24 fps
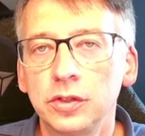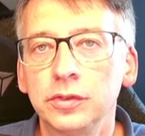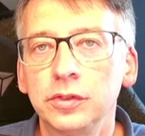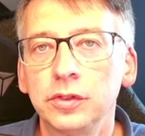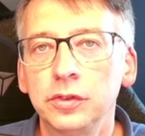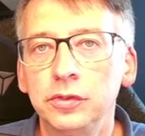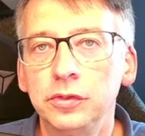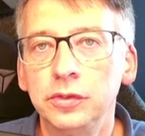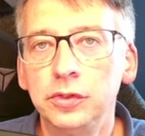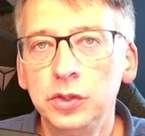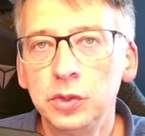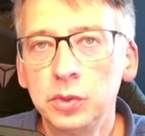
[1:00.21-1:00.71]
of
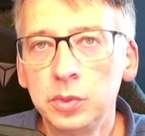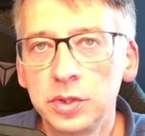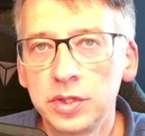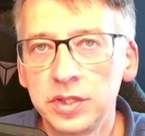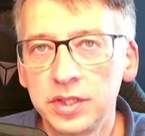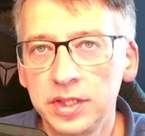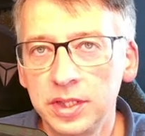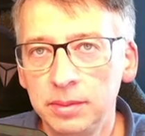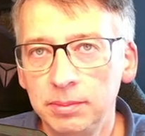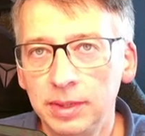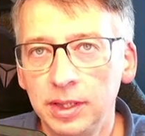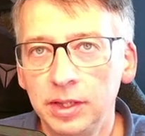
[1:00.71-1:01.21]
the
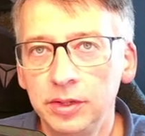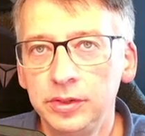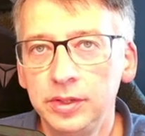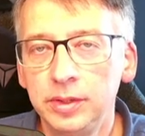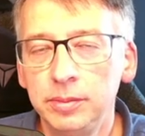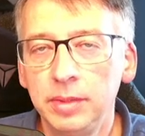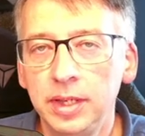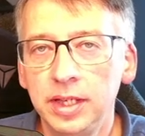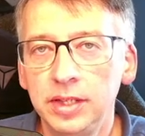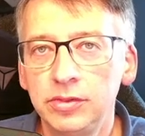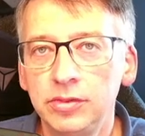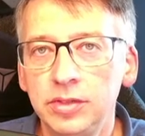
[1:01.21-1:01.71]
viewers in
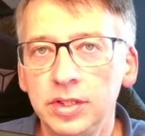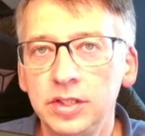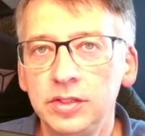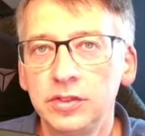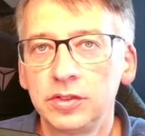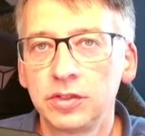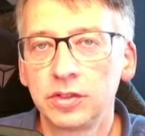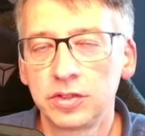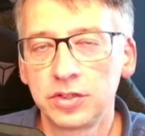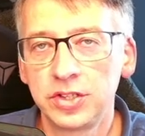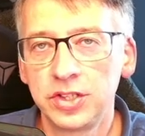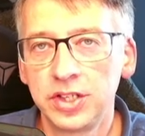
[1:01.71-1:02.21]

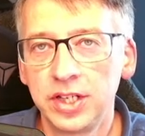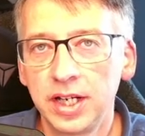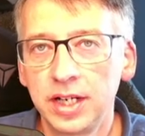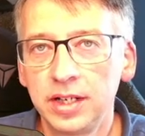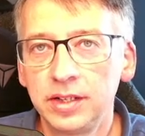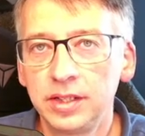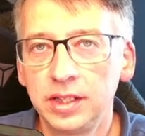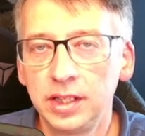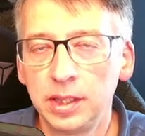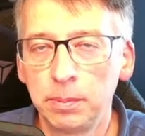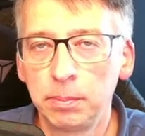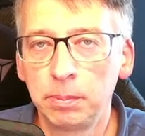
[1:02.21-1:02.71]
MelodyMatrix are
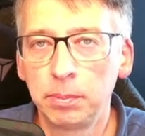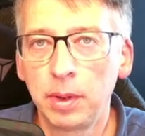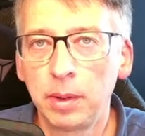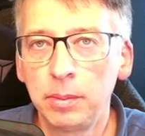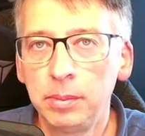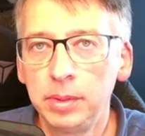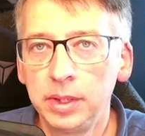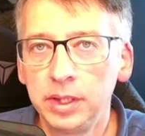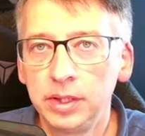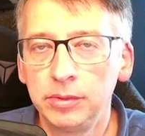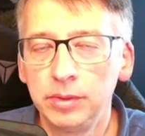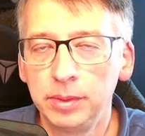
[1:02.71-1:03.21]
shared in a
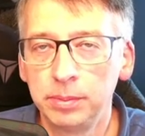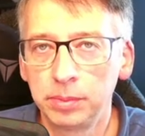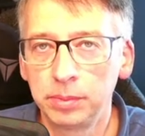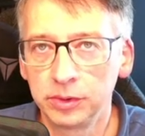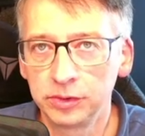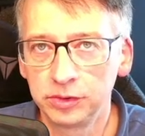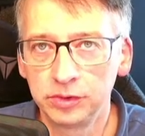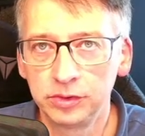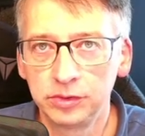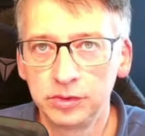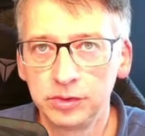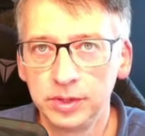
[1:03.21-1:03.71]
public
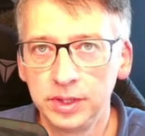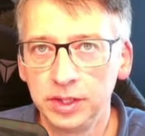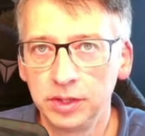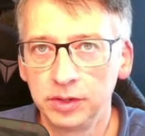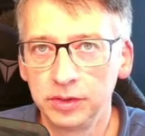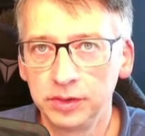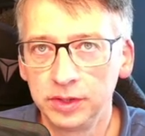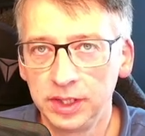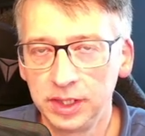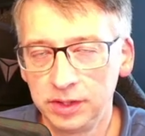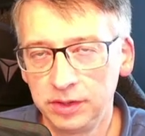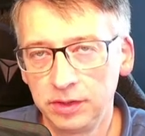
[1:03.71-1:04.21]
repository
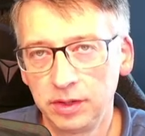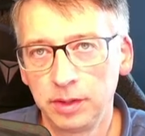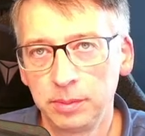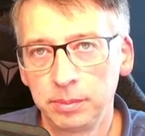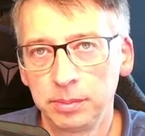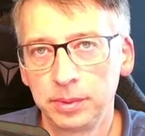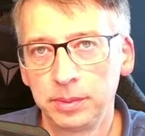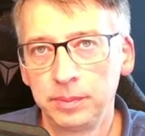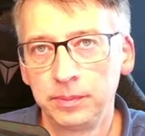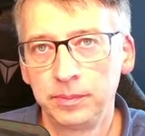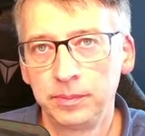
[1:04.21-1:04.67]
on GitHub.